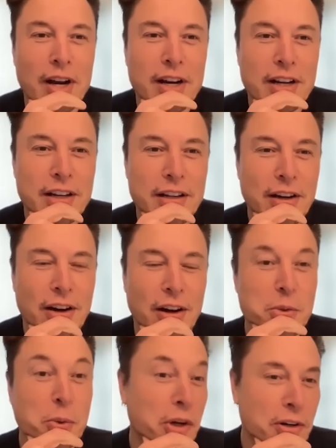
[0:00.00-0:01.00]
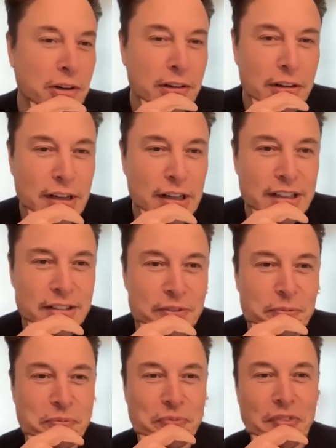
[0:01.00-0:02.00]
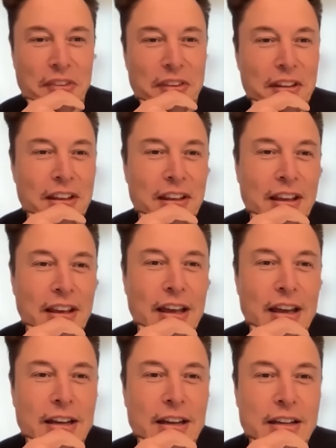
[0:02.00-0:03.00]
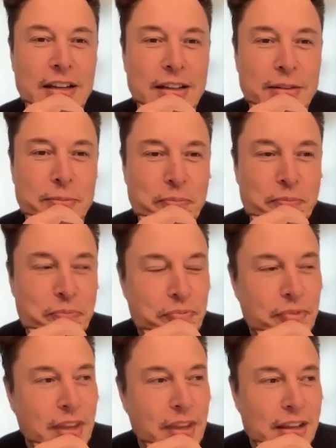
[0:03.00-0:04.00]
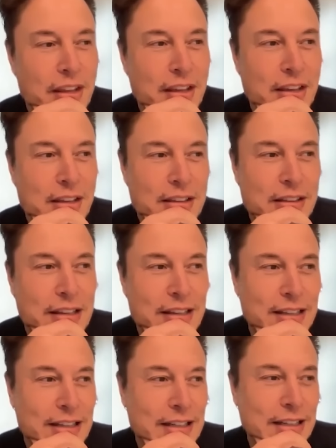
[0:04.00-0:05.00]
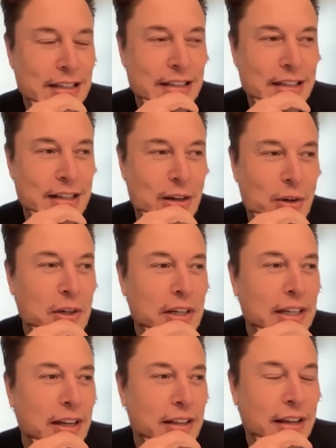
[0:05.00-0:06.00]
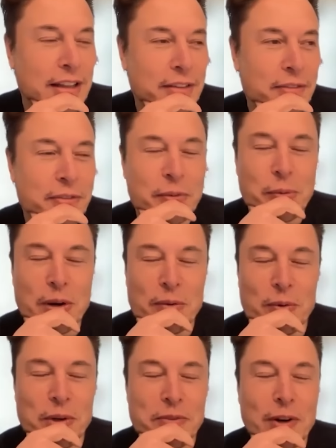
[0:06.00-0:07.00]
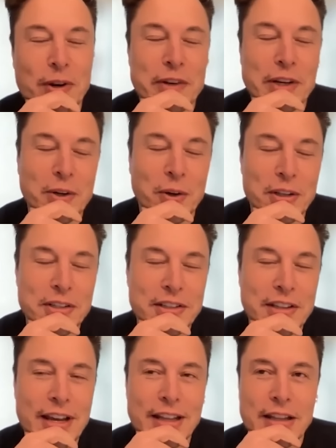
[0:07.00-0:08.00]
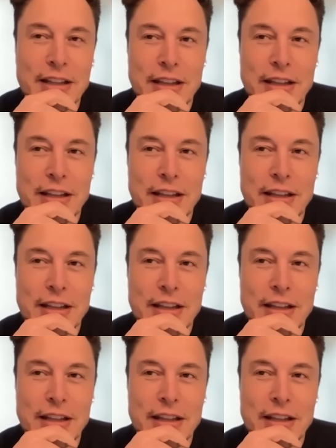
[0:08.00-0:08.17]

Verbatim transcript: who are shorting Tesla will be burned. They'll be, in fact, destroyed, annihilated. He wasn't referring to now, by the way. He's referring to next this time next year.